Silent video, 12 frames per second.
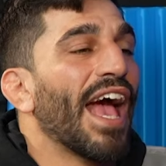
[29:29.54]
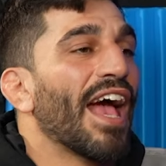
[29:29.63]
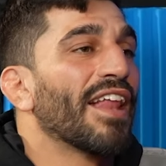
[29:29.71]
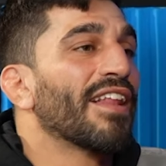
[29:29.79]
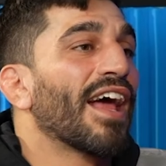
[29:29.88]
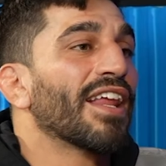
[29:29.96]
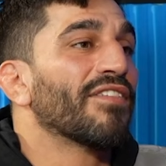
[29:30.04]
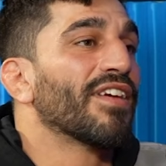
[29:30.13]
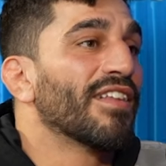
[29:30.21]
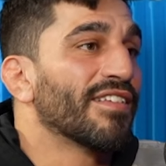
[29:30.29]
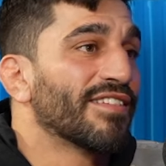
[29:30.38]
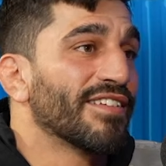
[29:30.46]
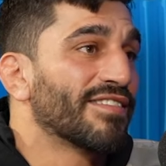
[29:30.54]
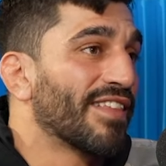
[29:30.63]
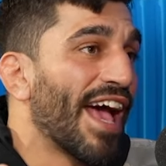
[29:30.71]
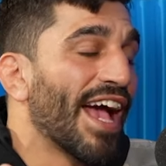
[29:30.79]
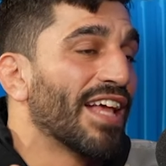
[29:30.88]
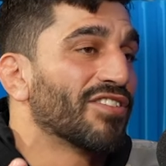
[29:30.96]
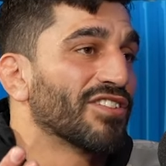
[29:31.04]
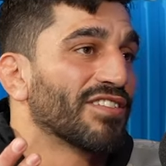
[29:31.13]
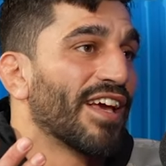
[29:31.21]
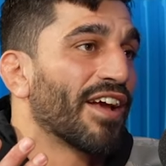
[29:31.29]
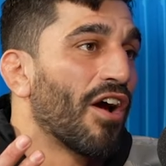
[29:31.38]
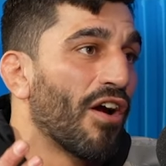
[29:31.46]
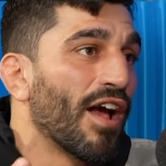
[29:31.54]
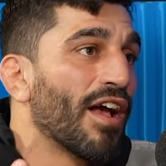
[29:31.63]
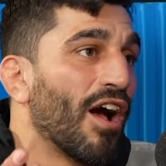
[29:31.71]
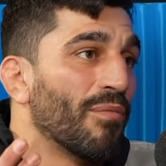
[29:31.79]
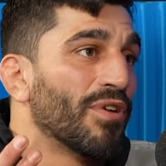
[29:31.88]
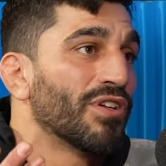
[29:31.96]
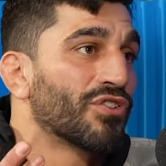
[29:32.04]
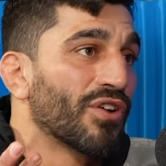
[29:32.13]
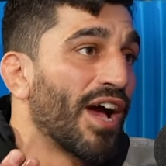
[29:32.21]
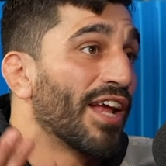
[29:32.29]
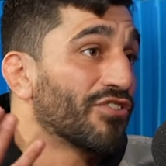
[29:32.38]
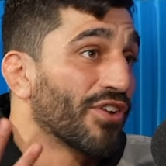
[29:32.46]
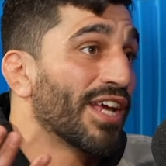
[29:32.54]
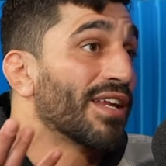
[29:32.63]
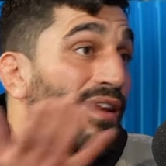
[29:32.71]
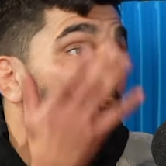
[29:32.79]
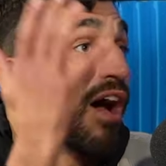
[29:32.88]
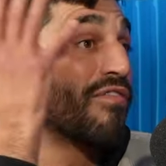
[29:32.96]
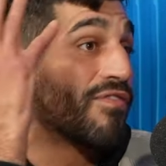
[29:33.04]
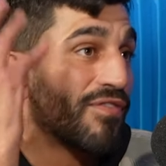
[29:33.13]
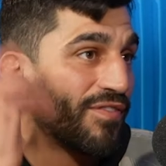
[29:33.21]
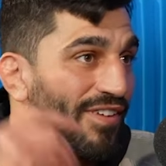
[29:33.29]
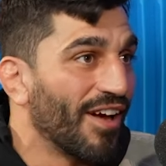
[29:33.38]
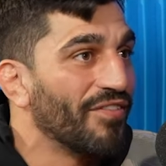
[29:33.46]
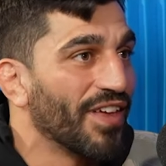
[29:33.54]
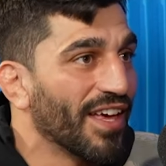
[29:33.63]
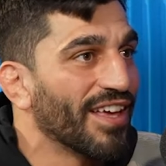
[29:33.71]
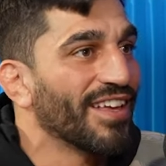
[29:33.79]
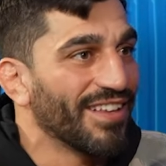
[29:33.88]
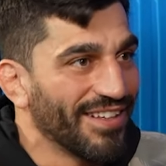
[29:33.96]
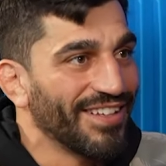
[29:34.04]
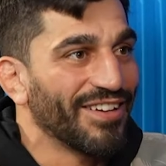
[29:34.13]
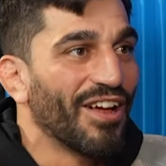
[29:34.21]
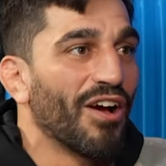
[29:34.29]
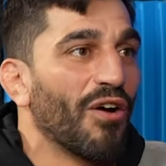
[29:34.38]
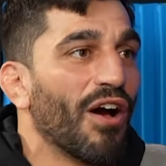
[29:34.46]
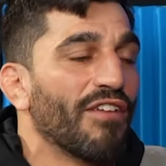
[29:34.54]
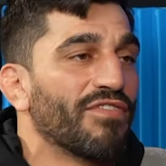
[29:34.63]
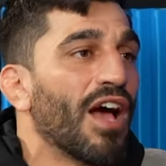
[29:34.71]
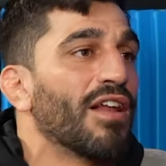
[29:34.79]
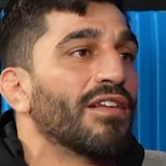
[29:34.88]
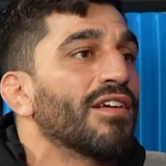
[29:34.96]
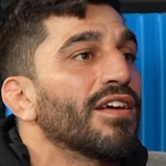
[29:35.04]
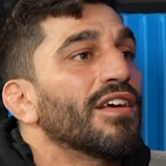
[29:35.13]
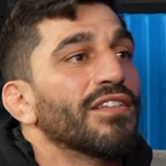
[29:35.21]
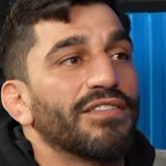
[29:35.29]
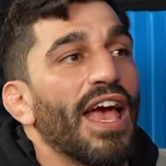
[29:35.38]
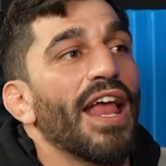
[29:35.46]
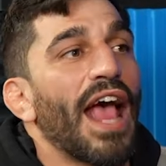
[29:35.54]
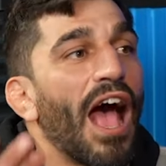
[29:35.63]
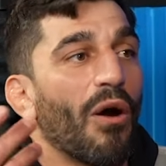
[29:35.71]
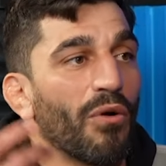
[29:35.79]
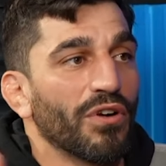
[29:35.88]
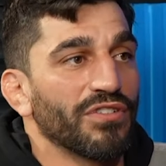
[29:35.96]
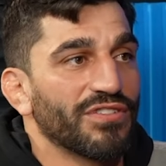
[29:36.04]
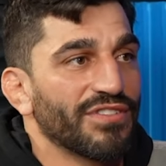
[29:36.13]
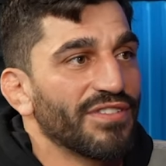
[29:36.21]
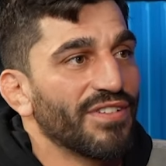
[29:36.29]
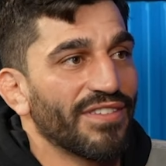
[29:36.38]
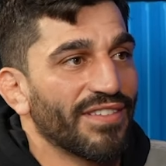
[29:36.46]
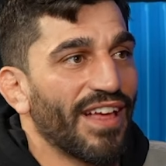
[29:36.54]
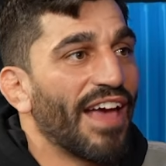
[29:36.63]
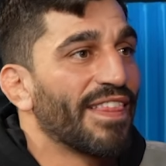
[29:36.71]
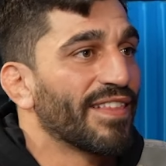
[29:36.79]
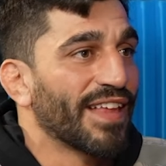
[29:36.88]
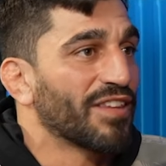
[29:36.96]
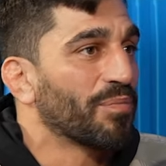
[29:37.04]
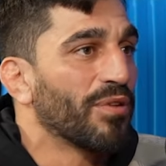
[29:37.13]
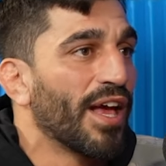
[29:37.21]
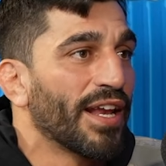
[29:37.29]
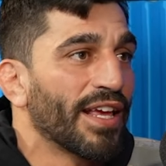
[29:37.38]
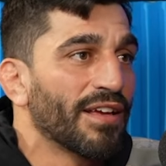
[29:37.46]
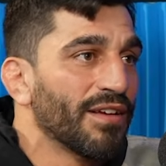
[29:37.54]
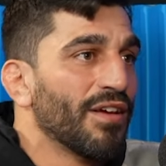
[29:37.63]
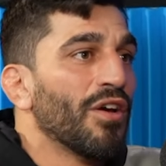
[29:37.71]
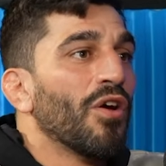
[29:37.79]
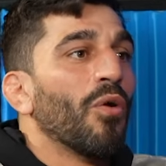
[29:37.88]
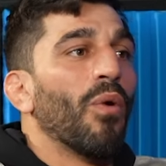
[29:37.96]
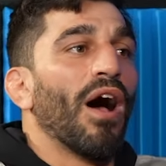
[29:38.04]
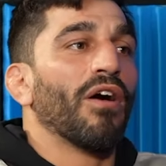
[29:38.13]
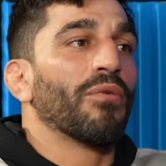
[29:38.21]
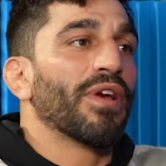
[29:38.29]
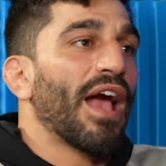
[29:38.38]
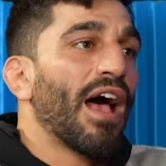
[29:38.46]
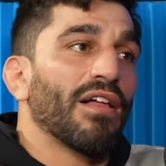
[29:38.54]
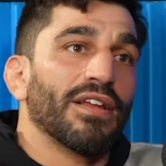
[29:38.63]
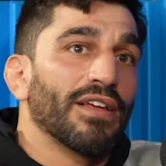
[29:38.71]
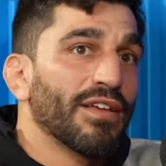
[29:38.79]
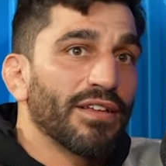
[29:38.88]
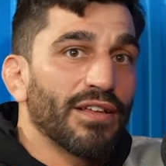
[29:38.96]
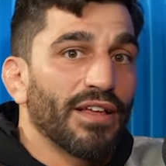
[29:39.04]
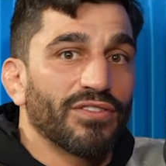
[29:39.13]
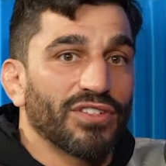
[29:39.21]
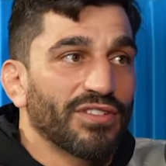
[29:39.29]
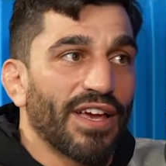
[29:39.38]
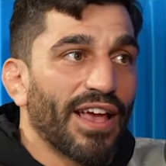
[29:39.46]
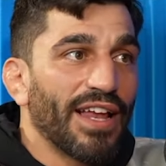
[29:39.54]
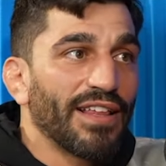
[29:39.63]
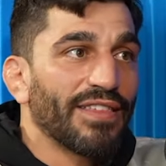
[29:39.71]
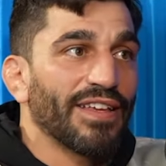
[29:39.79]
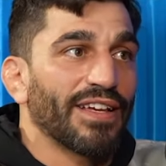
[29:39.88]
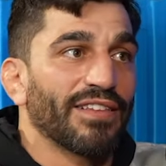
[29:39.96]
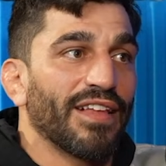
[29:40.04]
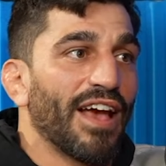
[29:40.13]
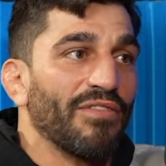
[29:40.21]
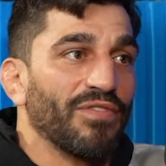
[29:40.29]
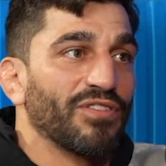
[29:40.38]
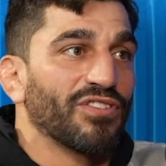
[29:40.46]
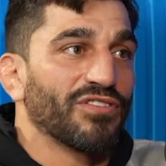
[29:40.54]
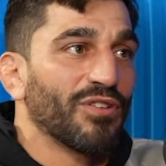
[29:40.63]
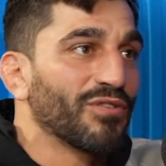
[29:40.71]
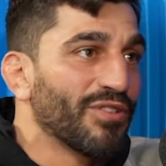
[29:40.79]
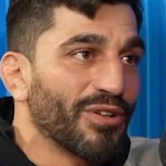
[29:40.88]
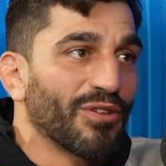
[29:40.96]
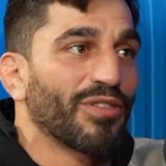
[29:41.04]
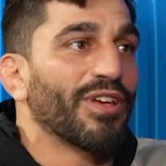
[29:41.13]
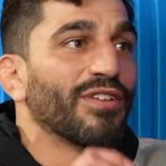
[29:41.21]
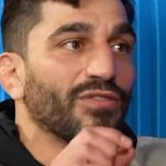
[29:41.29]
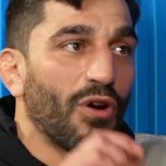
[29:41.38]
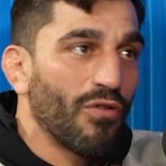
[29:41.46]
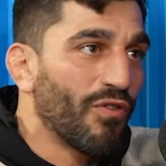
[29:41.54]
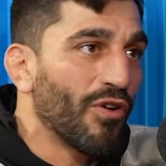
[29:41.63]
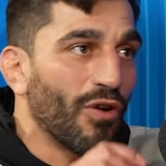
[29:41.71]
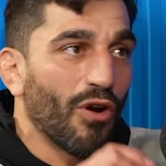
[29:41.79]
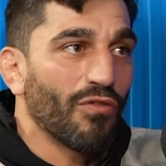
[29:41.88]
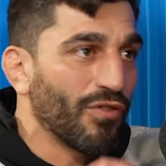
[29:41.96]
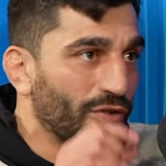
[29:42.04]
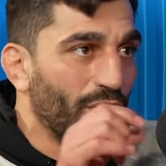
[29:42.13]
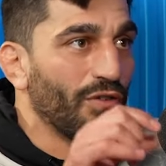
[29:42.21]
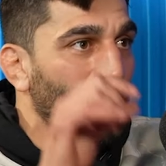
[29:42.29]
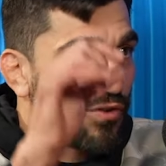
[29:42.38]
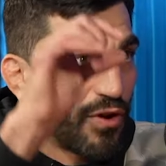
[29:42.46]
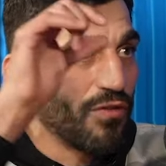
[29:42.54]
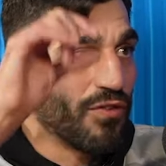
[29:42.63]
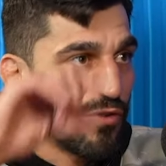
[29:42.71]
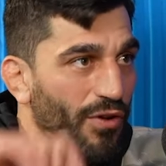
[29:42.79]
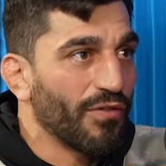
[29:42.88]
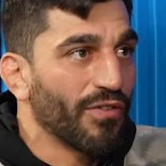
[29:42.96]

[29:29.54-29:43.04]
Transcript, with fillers: and not even it's just that. It's just like, all right, I'm a I trained enough of it. You Yeah. know, I've done ten hours I think that's plenty. While in reality, it's just like anything in life is just those little things over and over and over and over and over